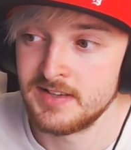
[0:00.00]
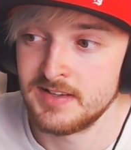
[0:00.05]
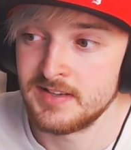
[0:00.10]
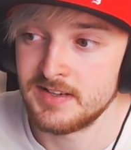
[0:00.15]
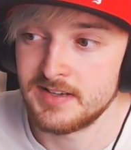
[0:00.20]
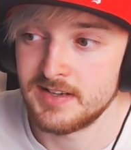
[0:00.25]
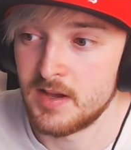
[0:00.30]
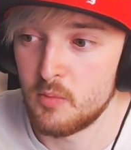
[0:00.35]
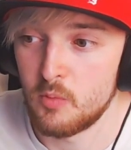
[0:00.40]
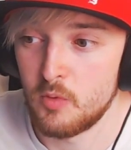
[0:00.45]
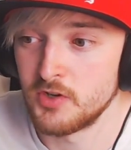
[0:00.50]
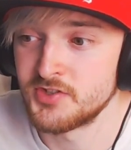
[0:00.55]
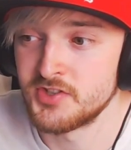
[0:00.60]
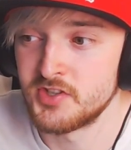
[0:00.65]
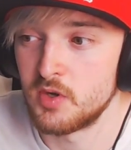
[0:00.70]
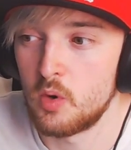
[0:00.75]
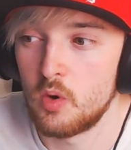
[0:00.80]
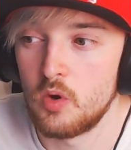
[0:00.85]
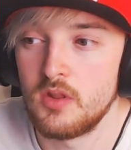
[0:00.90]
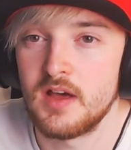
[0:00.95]
it
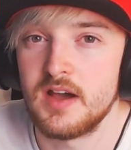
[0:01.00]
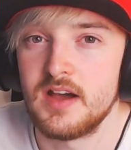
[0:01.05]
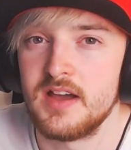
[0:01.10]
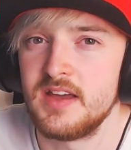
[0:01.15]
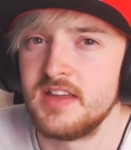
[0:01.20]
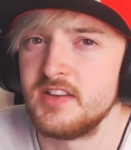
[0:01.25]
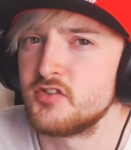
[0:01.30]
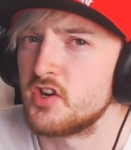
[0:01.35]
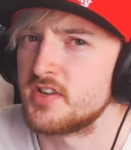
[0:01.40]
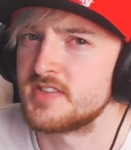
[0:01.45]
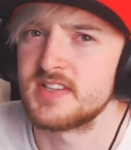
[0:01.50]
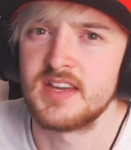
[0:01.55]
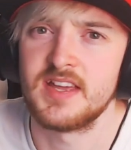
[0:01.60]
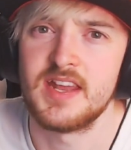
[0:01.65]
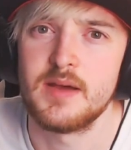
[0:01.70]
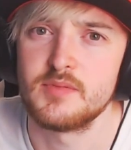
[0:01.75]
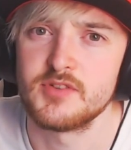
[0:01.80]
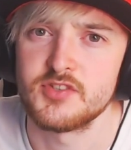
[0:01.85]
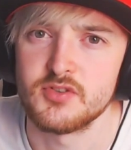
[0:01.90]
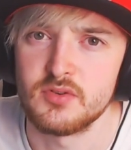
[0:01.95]
wasn't all that interesting an
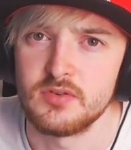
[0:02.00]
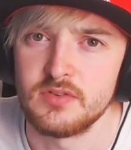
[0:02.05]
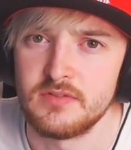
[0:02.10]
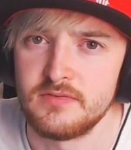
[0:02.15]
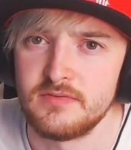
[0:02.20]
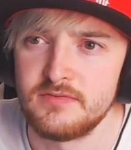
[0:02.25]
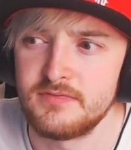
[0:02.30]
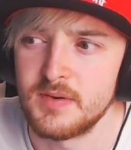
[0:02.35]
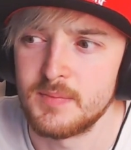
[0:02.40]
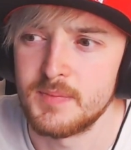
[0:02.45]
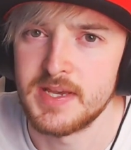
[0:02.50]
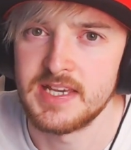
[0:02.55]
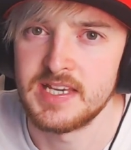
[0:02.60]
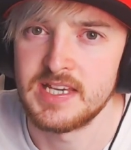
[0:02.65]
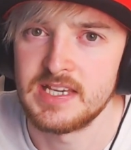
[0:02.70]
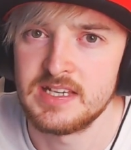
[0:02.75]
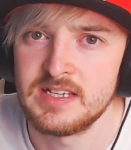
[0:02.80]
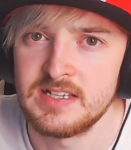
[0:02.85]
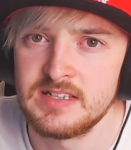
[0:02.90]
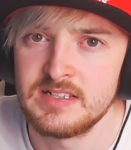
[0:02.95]
episode for me,
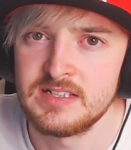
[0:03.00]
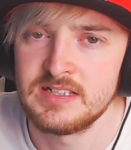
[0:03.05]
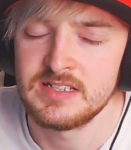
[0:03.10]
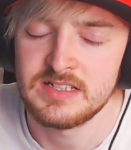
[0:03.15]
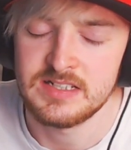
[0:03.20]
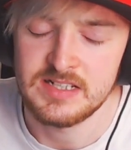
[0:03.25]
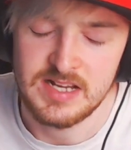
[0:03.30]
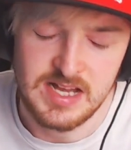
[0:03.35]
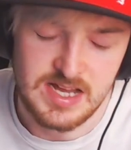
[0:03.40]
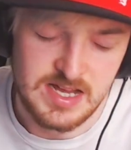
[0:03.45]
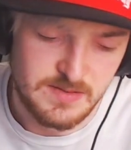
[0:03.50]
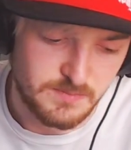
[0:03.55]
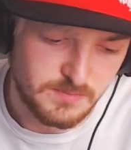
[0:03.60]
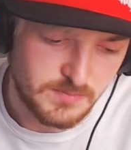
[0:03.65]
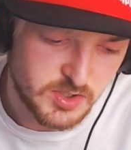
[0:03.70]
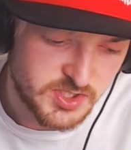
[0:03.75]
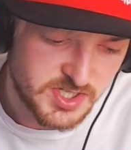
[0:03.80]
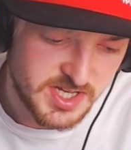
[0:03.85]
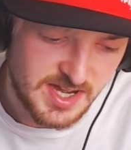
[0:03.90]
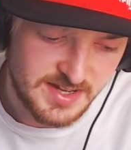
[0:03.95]

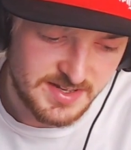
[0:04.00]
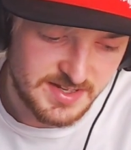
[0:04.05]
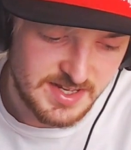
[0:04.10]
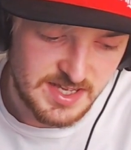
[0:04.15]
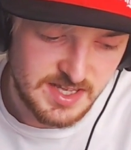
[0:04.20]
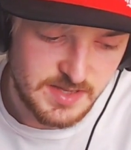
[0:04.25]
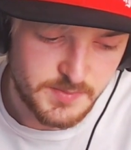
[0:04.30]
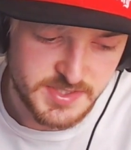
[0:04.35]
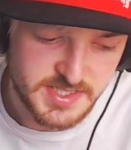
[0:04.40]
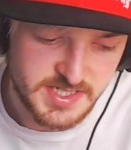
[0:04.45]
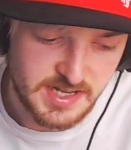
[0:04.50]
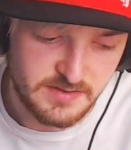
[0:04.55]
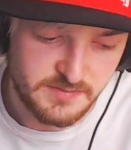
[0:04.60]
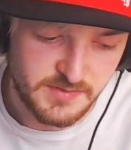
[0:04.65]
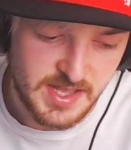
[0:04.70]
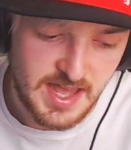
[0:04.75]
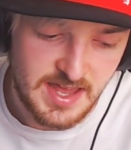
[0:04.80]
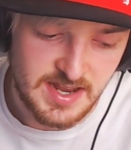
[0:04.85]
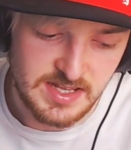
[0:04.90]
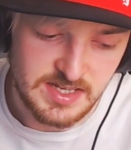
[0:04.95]
because you had 80% of
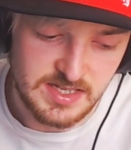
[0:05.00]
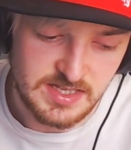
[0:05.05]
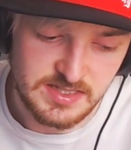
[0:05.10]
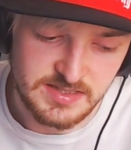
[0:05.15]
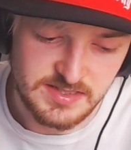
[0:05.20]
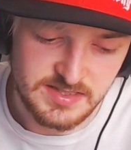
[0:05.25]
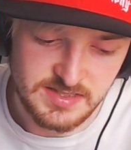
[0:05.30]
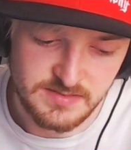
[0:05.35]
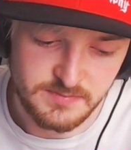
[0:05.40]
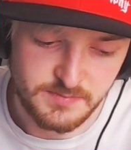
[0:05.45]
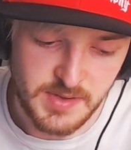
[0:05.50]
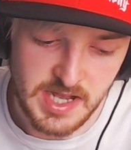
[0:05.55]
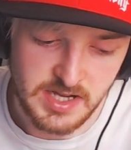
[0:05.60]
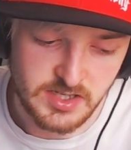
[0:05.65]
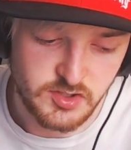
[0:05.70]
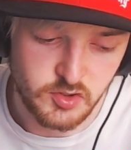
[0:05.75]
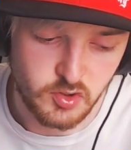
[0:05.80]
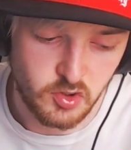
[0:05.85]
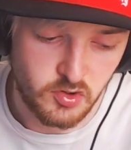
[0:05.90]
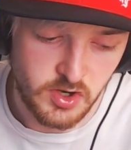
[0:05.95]
Kenny's
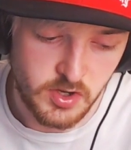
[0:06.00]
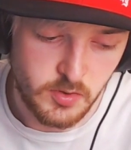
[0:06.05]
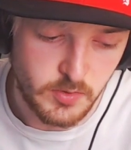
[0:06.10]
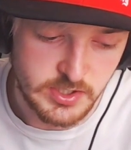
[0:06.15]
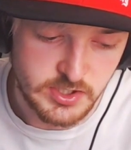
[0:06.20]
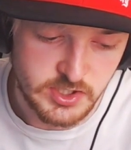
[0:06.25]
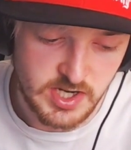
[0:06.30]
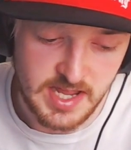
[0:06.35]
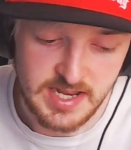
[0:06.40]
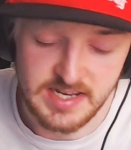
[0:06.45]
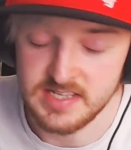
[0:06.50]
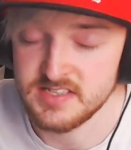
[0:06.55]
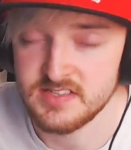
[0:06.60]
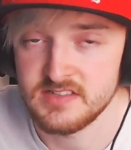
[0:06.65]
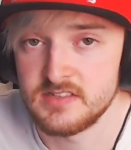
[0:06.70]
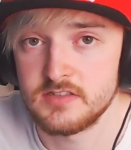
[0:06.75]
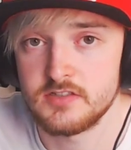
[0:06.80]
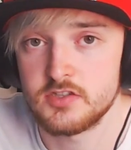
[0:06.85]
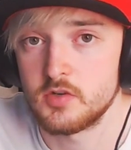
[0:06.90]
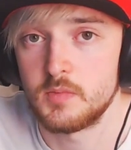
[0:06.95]
backstory, which Kenny
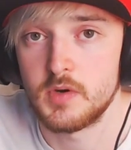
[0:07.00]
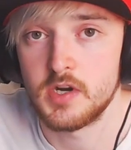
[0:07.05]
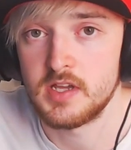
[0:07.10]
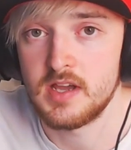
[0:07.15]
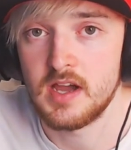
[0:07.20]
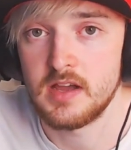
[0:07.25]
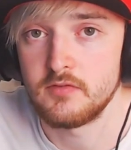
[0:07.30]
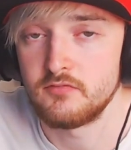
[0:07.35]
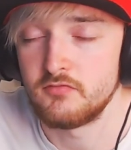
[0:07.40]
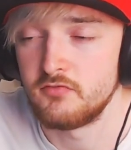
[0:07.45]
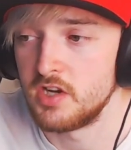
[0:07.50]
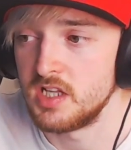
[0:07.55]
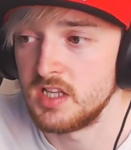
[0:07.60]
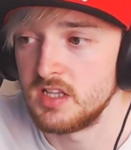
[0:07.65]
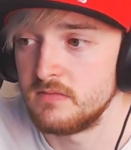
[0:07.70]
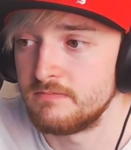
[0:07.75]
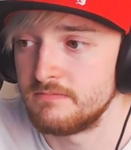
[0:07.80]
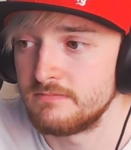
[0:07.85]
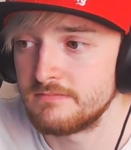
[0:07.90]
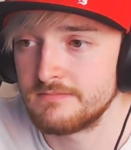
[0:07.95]
isn't somebody I
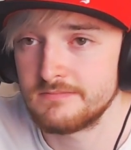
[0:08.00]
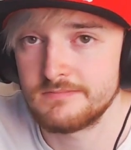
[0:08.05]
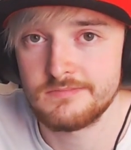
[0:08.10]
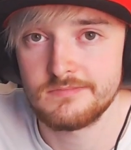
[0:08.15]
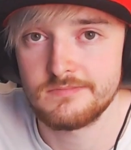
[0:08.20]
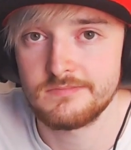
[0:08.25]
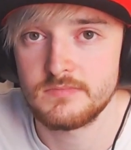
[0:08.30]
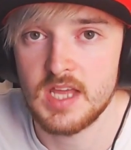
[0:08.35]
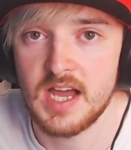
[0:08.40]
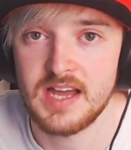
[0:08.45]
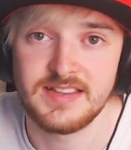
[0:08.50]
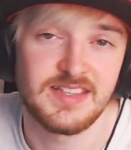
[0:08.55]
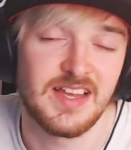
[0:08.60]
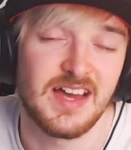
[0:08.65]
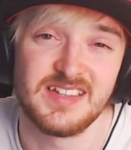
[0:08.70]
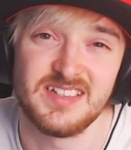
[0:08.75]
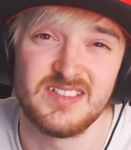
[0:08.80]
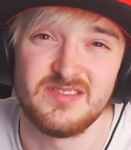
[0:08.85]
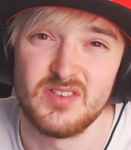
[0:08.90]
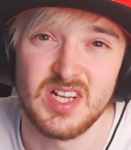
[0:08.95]

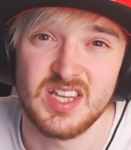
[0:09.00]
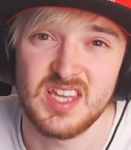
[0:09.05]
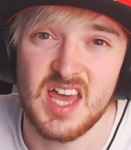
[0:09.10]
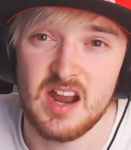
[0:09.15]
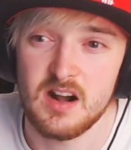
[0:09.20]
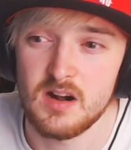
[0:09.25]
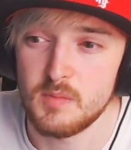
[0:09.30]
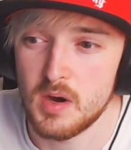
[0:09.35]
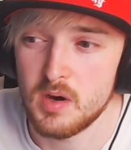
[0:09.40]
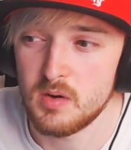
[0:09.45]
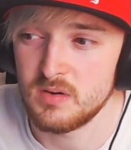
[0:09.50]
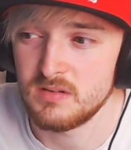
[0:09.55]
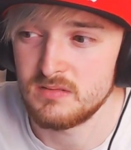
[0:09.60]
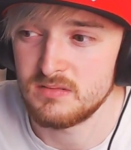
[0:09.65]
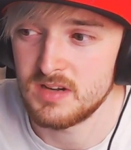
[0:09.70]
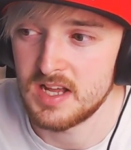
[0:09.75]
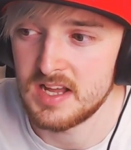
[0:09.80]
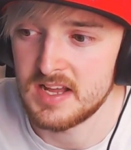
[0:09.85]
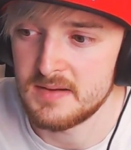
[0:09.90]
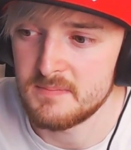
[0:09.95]
didn't really care about
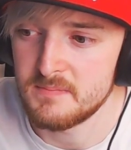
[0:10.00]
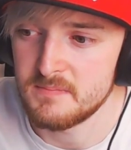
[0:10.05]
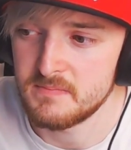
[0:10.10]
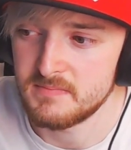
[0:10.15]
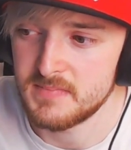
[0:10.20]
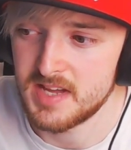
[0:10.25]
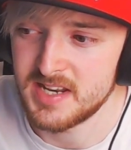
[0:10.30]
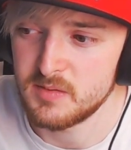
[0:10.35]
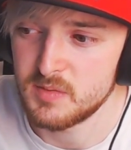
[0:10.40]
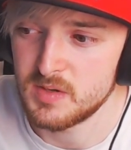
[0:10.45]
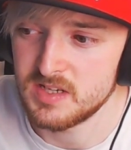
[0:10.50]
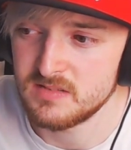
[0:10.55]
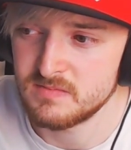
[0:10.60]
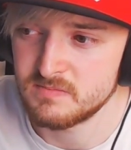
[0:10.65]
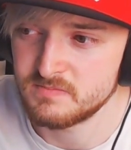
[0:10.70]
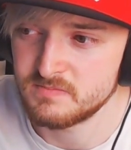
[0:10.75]
anyway.